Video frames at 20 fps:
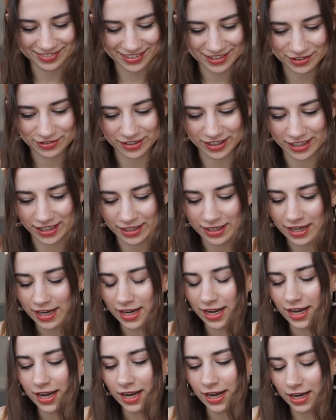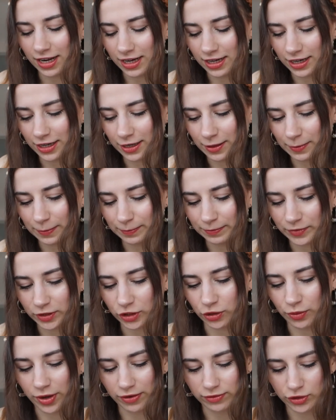it's funny. Um,
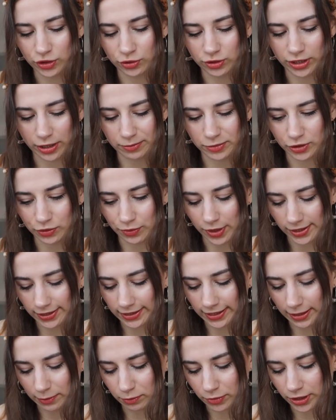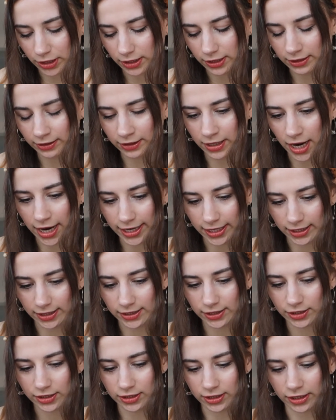so we have two times awakening, but
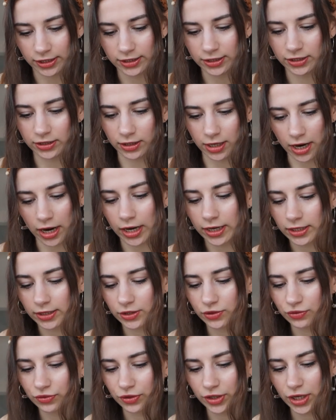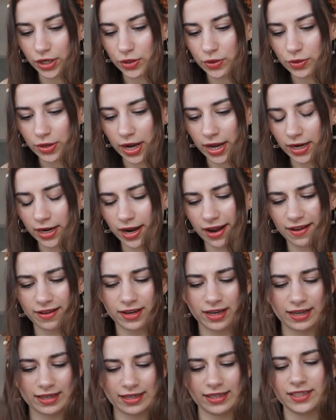guidance. There is guidance for you and I,
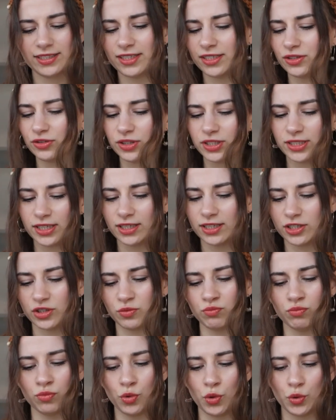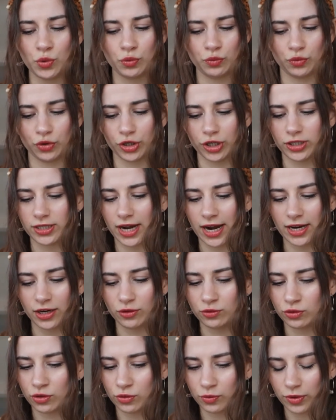it's interesting this moon word. I
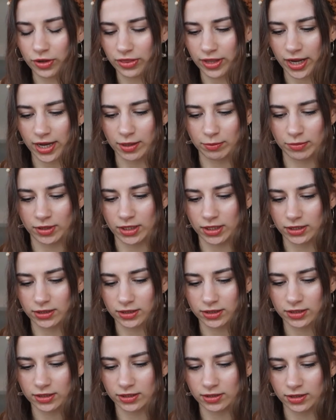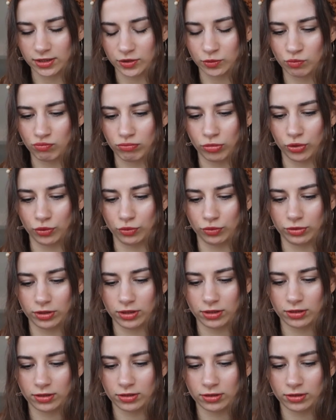don't know what that means, this moon.